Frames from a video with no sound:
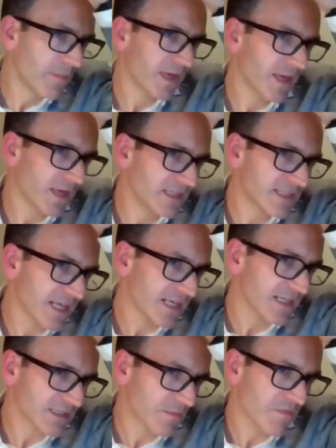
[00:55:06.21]
Is
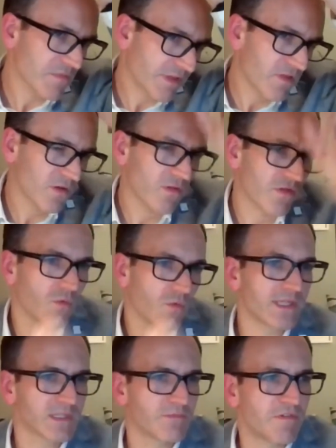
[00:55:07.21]
that something that
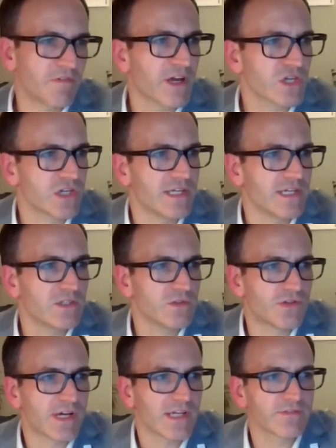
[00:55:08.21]
we as a profession need to
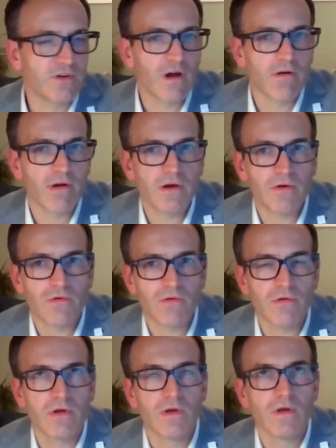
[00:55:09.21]
address for our own